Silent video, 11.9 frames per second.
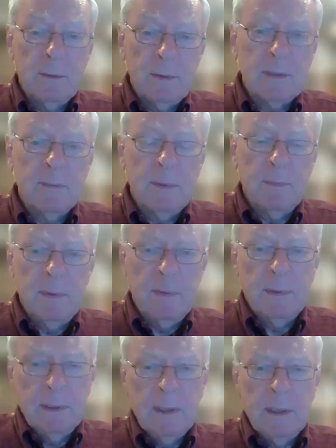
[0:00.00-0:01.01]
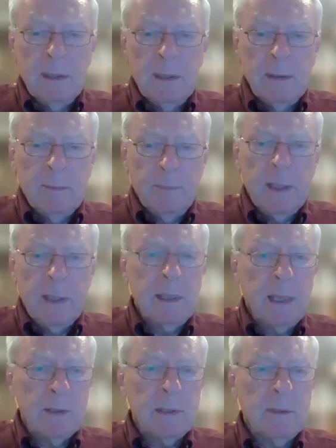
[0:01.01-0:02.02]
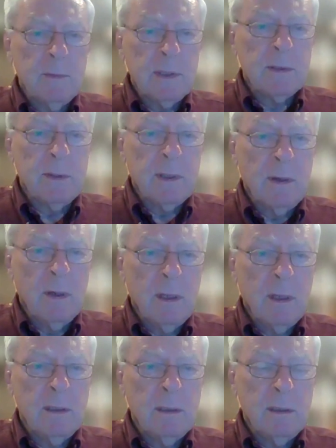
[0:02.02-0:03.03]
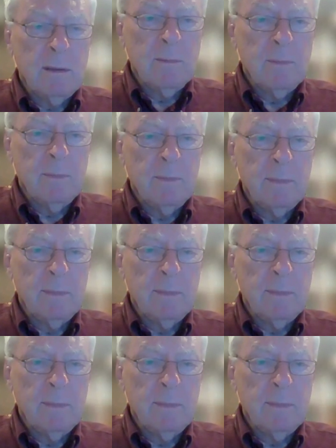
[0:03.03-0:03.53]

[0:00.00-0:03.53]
Just pay attention to what's going on, and